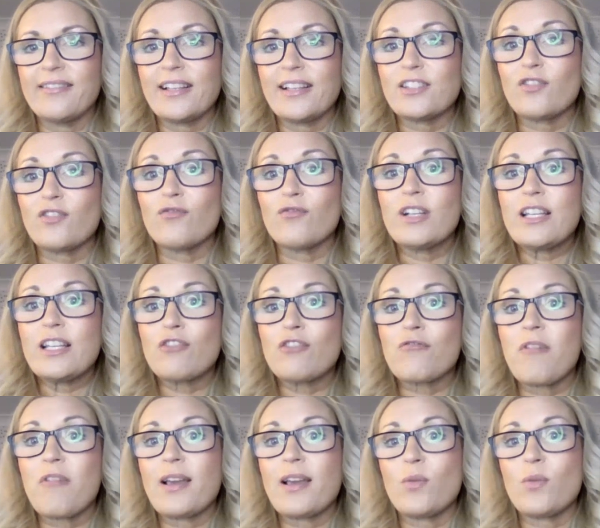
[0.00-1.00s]
that's a really
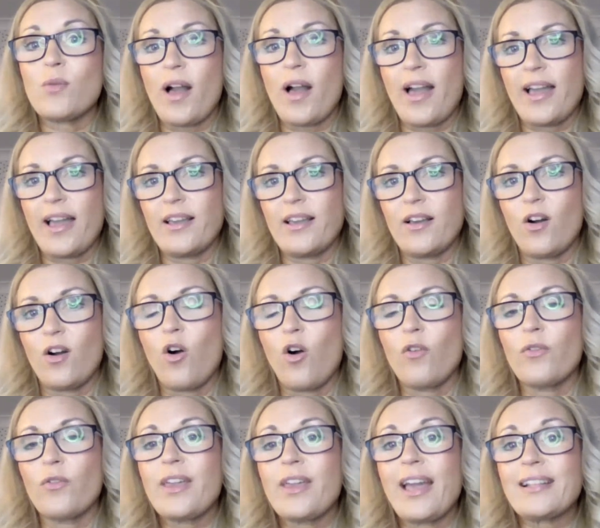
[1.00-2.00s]
great way
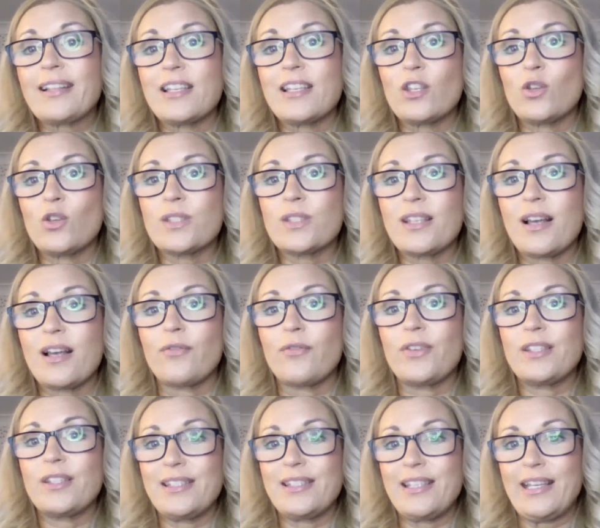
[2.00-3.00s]
of getting yourself
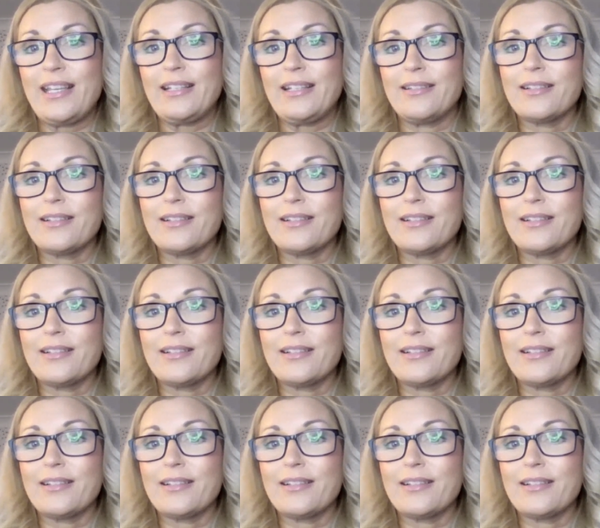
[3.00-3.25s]
seen,